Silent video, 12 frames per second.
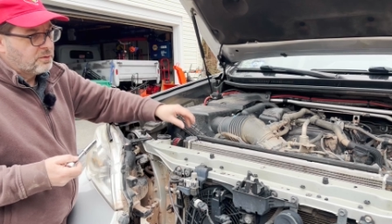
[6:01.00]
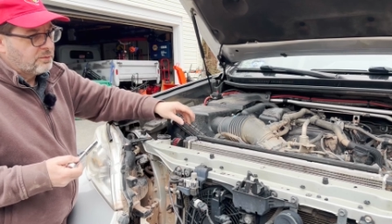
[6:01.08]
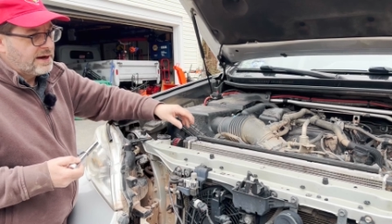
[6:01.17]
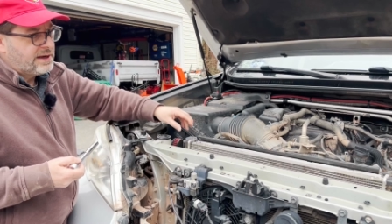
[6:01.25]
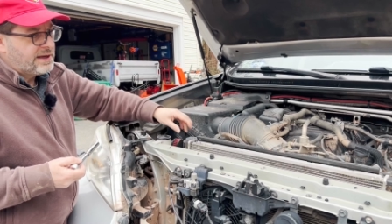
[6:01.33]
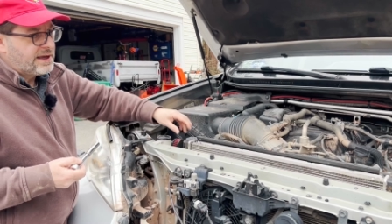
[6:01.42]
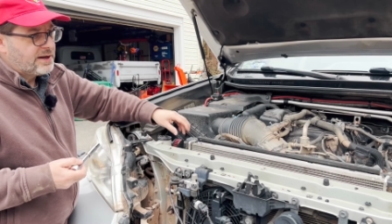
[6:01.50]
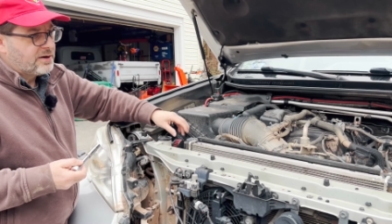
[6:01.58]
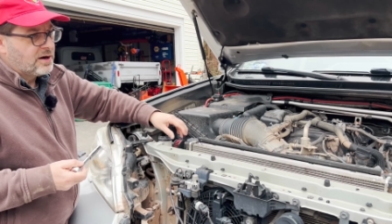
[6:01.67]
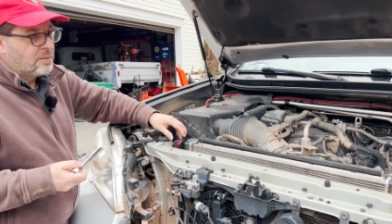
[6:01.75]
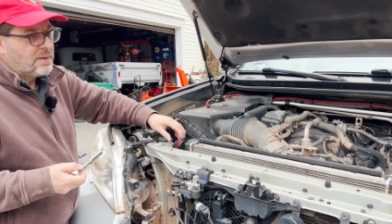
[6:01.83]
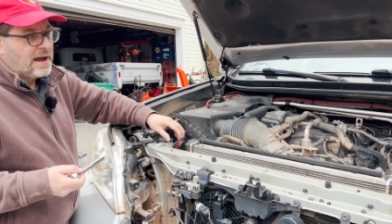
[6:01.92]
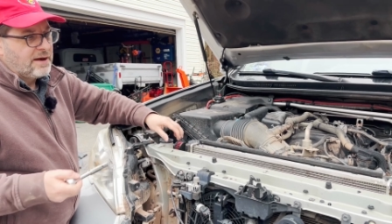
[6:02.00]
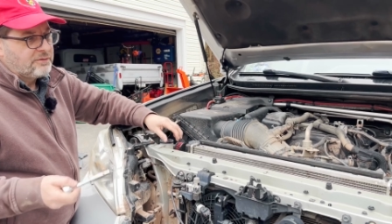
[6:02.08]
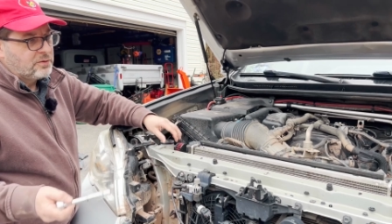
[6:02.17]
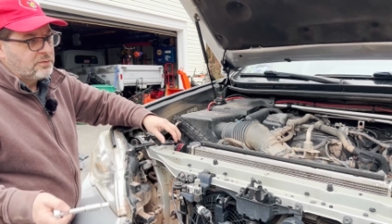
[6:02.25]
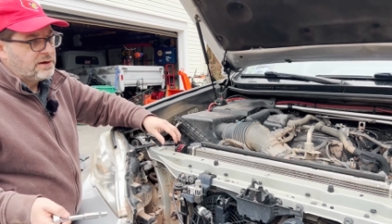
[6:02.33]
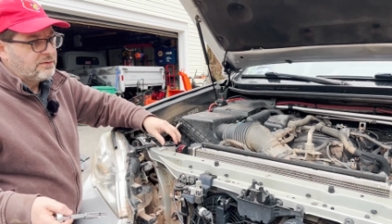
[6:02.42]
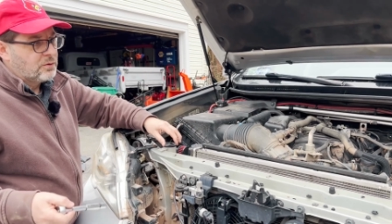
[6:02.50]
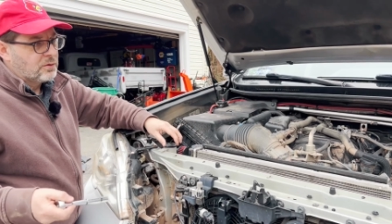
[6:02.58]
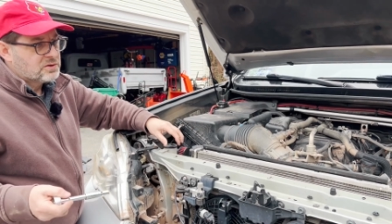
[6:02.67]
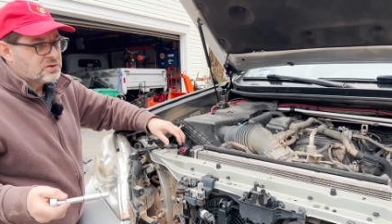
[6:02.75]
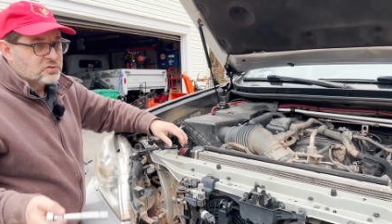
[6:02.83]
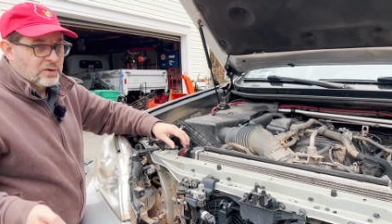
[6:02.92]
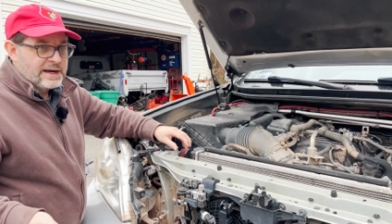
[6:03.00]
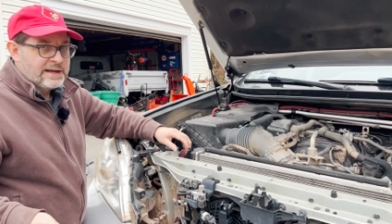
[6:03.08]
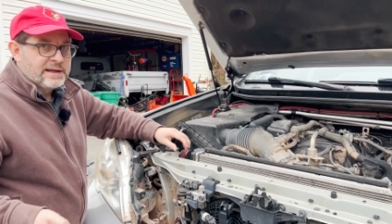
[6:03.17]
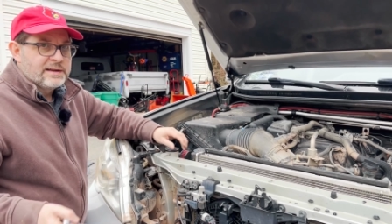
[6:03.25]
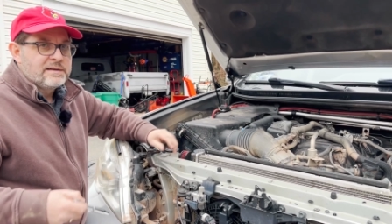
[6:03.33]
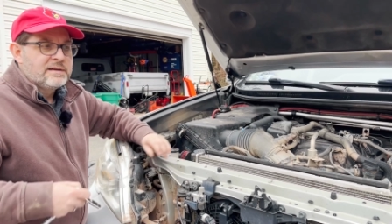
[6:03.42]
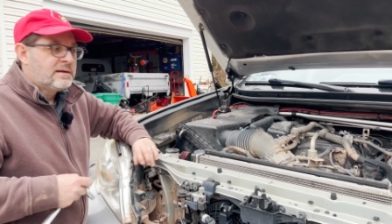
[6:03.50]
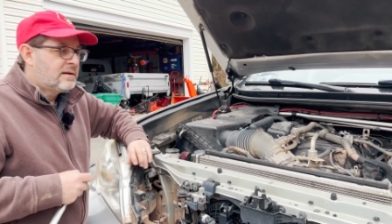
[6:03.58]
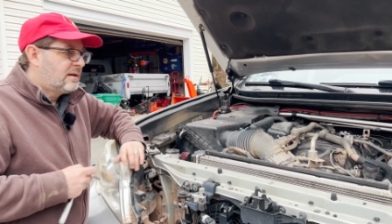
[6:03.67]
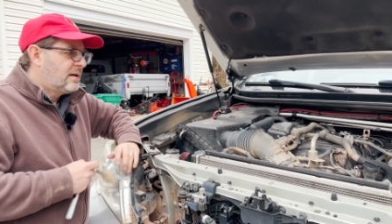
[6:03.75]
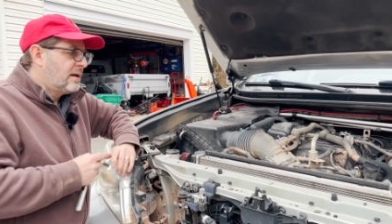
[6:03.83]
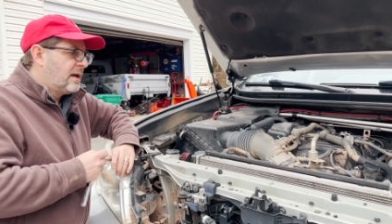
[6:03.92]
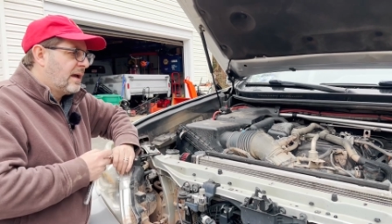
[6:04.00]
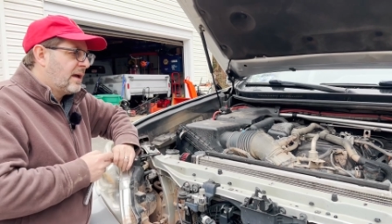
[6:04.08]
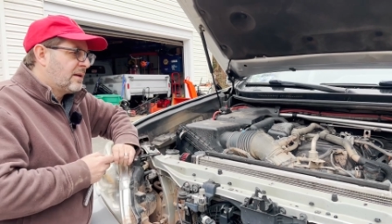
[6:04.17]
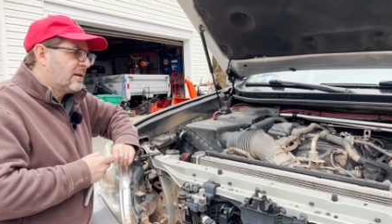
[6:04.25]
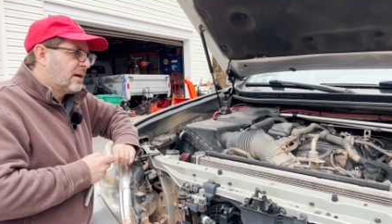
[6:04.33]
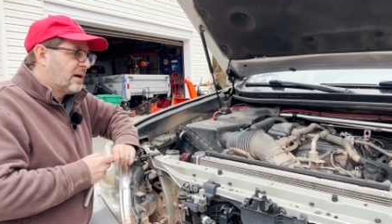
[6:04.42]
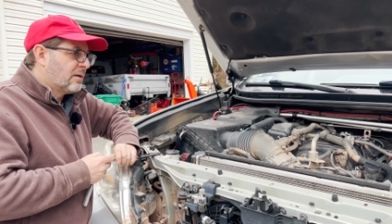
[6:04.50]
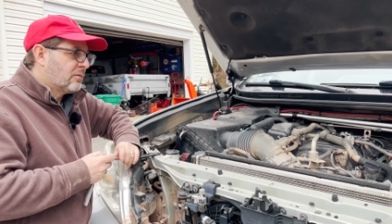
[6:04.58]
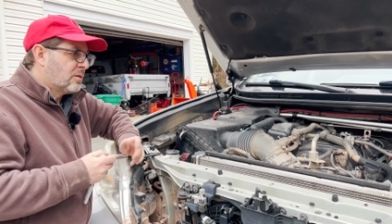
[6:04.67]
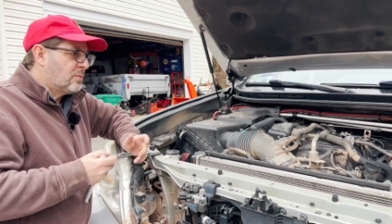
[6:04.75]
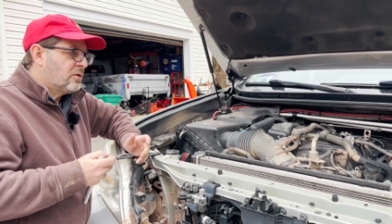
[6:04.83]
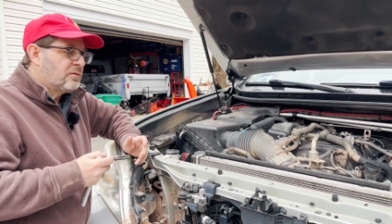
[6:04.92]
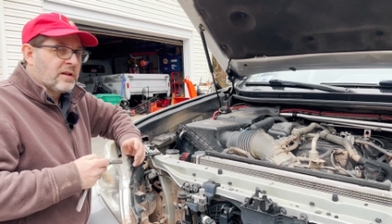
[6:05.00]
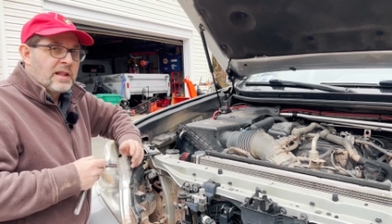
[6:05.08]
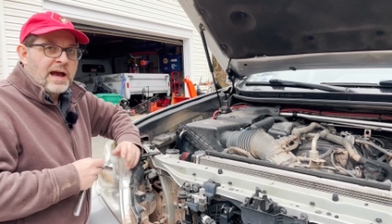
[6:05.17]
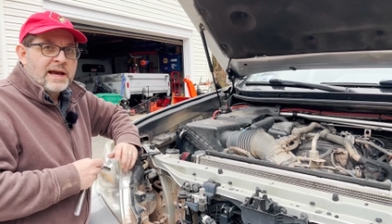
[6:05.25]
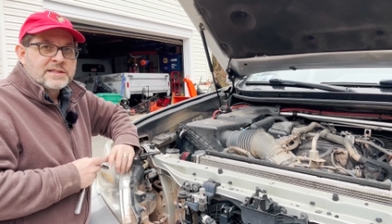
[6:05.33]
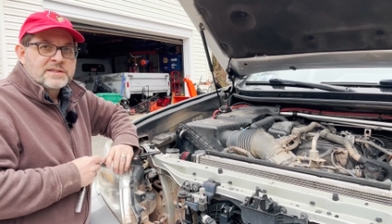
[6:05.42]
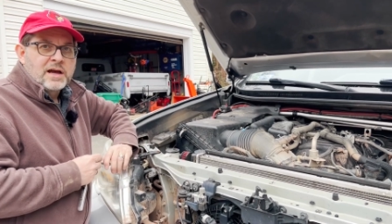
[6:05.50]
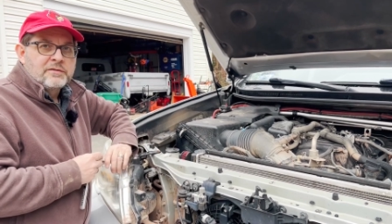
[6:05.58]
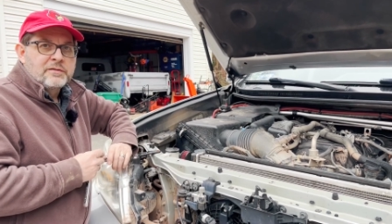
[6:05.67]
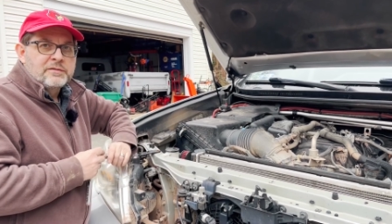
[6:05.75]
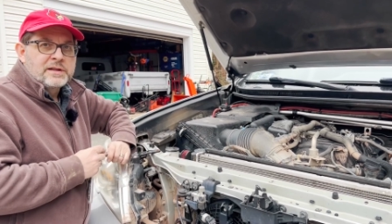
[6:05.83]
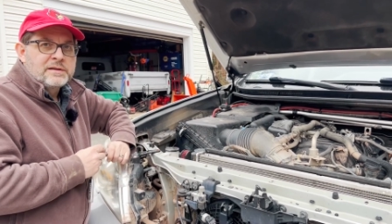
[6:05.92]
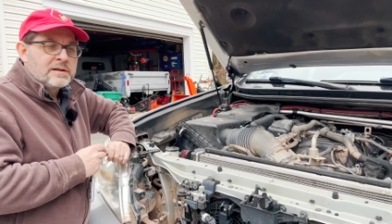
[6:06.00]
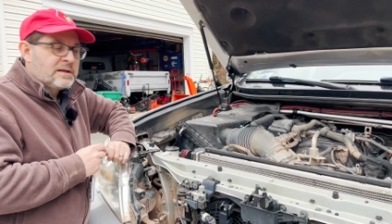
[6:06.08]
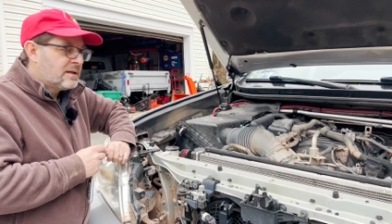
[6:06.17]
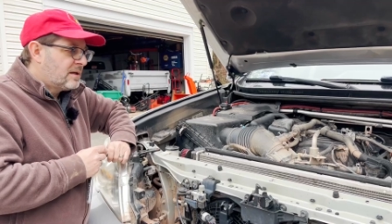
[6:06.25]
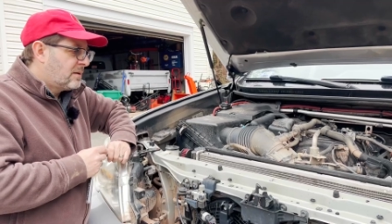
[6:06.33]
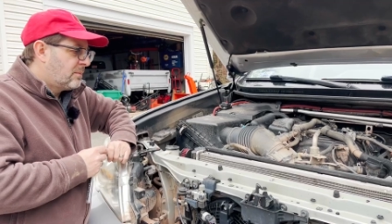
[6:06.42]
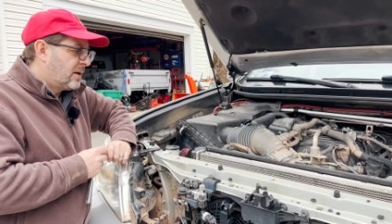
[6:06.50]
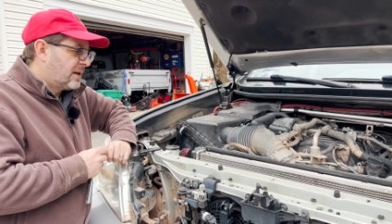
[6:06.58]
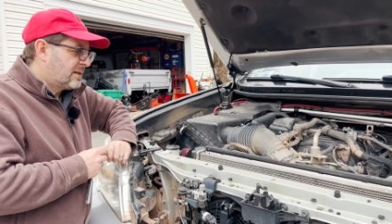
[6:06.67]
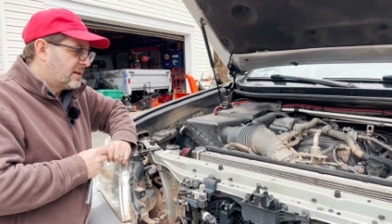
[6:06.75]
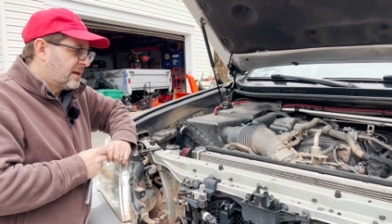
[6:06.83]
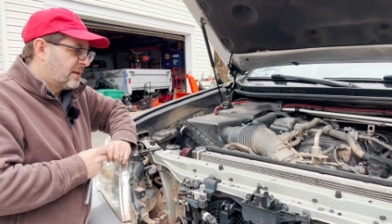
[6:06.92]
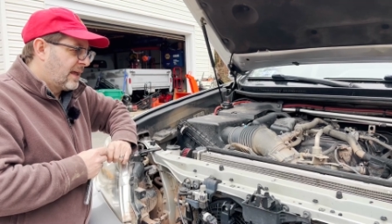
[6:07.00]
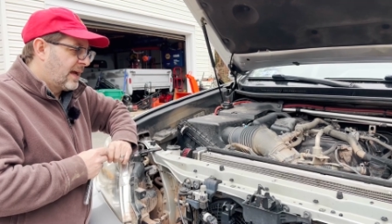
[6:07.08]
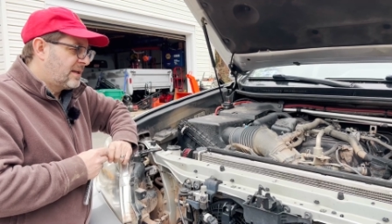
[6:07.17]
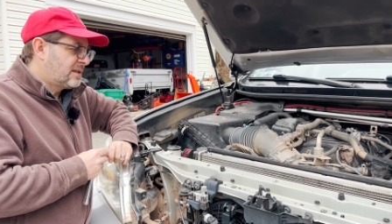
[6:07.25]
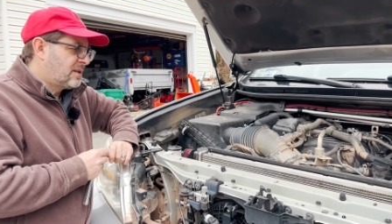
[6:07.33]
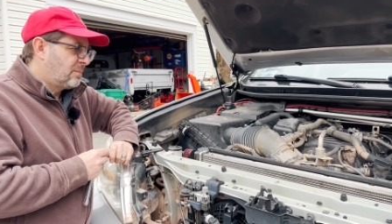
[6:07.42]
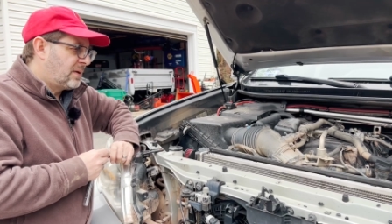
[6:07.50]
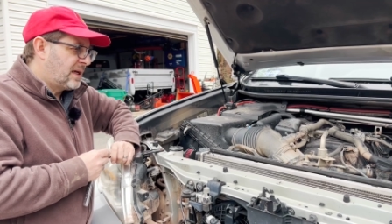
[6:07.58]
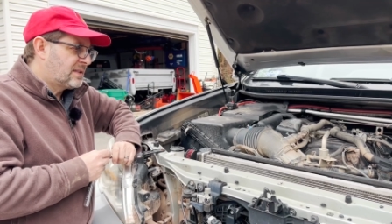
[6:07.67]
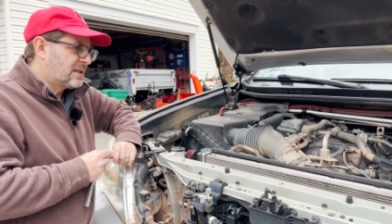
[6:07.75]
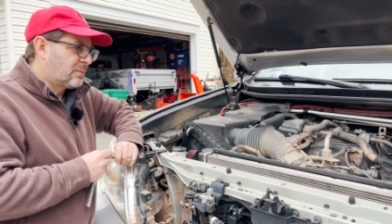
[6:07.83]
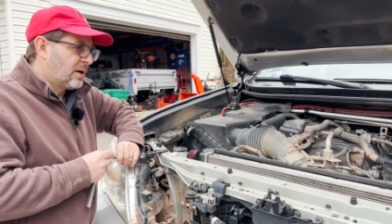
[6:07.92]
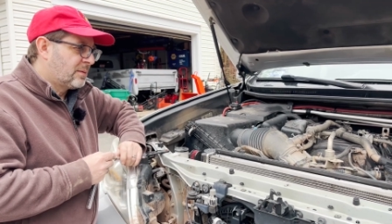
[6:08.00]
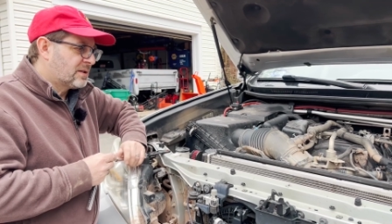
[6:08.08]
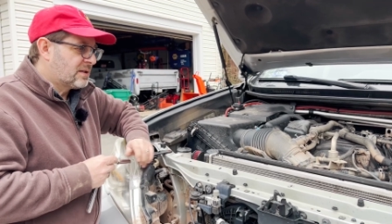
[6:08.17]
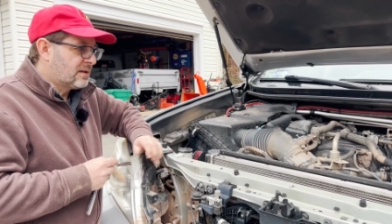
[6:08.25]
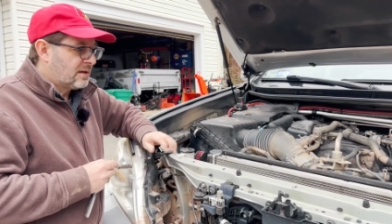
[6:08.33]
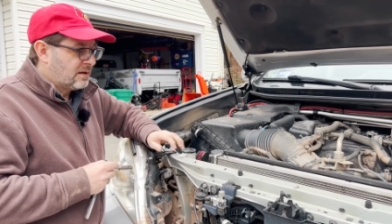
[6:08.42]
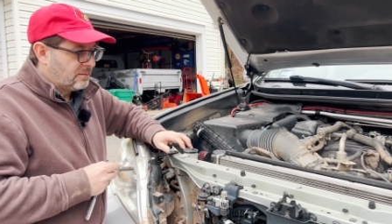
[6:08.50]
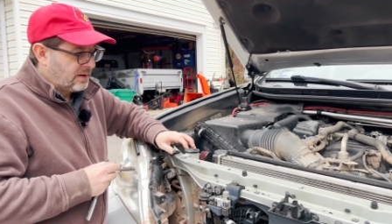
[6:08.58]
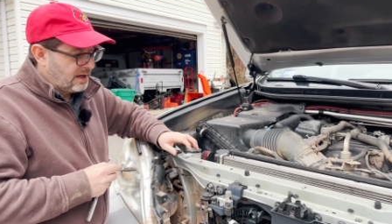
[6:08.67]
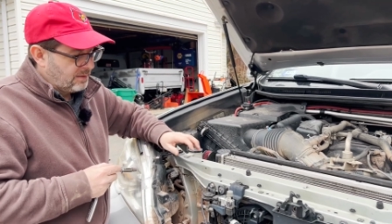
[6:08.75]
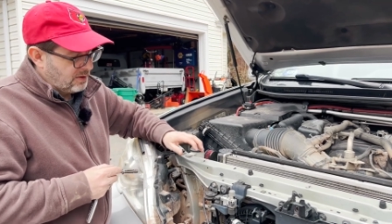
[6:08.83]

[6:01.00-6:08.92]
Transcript: radiator up after we, of course, drain it and remove the lines off of it. But that is the basic premise. I am